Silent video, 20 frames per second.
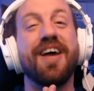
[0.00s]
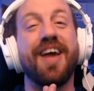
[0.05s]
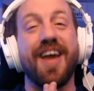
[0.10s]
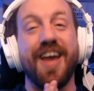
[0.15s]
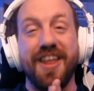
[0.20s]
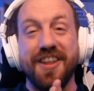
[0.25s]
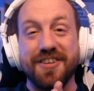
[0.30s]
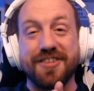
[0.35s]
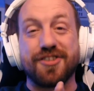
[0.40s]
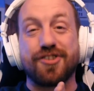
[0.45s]

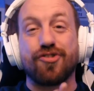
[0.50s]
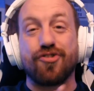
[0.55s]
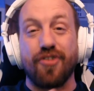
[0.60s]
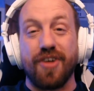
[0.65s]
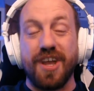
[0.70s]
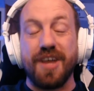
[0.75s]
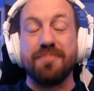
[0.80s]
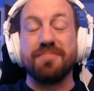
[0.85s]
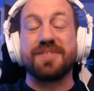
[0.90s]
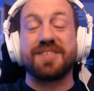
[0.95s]
It is
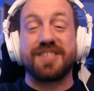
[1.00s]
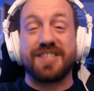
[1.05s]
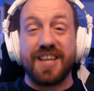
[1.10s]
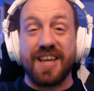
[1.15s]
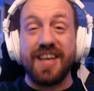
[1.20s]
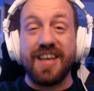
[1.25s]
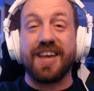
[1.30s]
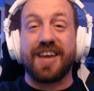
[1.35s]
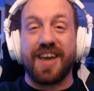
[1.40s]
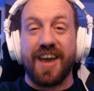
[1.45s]
Dream's
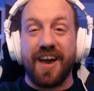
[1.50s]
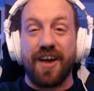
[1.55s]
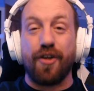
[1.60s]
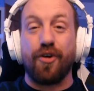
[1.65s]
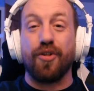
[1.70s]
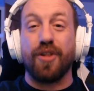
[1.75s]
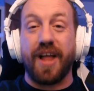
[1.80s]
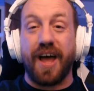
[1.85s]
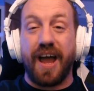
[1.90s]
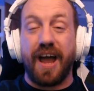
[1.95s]
tea
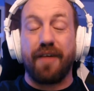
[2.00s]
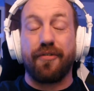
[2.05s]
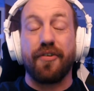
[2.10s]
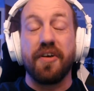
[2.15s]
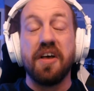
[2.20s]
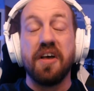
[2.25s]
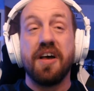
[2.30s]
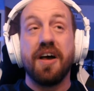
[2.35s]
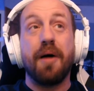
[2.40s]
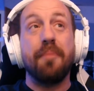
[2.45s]
kettle laugh.
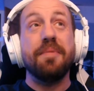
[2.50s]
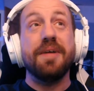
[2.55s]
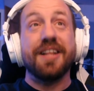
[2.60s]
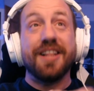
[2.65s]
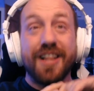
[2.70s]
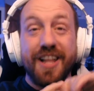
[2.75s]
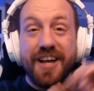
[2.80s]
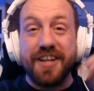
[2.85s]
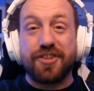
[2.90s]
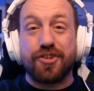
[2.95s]
I mean,
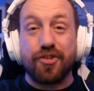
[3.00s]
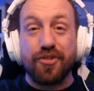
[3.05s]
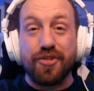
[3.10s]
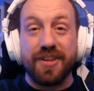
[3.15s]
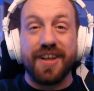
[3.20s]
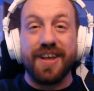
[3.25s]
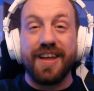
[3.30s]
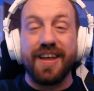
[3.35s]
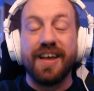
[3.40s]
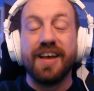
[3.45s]

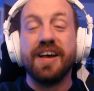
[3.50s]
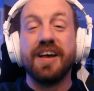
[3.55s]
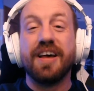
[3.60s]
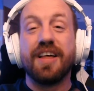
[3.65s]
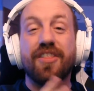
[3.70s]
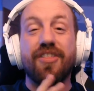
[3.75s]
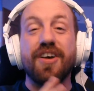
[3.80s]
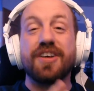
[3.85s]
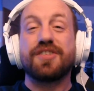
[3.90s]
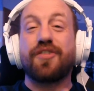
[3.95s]
literally,
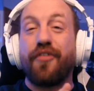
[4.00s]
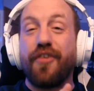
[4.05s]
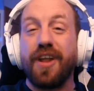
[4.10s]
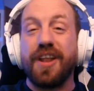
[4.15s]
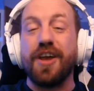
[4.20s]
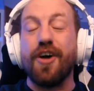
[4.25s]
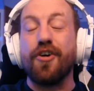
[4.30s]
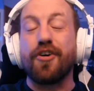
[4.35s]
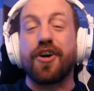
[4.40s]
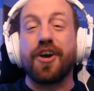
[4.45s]
this
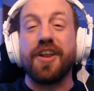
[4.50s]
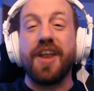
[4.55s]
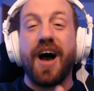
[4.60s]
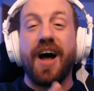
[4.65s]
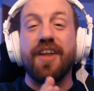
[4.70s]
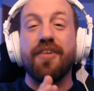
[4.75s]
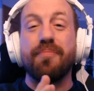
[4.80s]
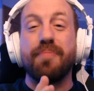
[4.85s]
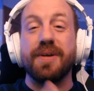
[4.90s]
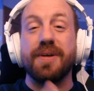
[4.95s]
video could
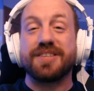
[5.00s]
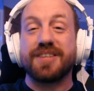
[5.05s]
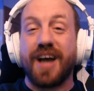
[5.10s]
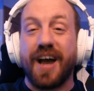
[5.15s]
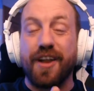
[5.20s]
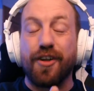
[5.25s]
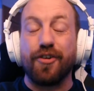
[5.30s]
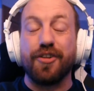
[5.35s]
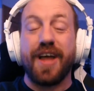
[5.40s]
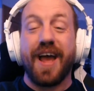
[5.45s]
not have been
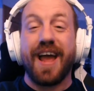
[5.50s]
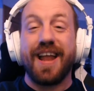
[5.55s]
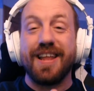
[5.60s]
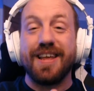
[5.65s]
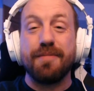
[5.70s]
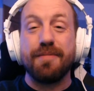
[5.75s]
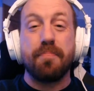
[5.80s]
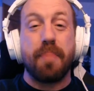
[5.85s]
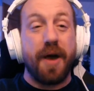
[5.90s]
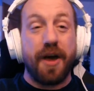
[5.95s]
titled
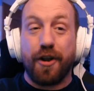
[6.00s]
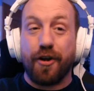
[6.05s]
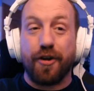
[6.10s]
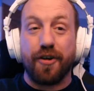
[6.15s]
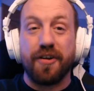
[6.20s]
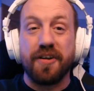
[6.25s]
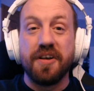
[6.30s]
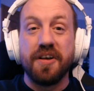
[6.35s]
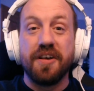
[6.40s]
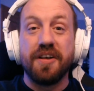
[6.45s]
any better